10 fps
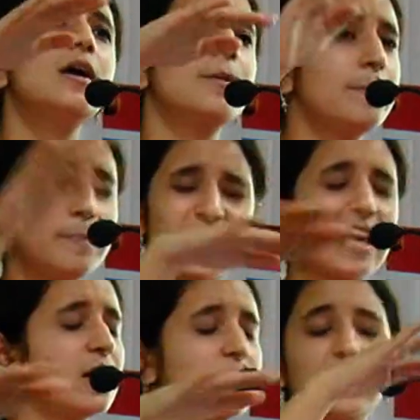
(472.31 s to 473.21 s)

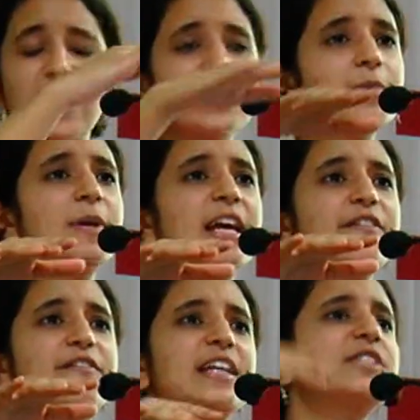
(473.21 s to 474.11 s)
level the playing
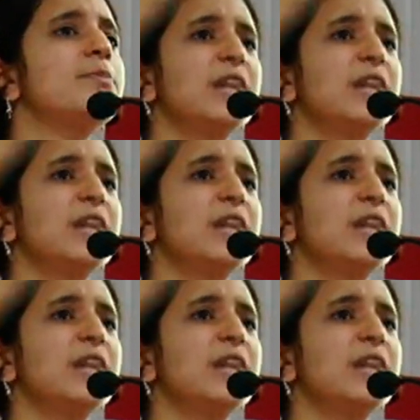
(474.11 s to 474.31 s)
fields, bring in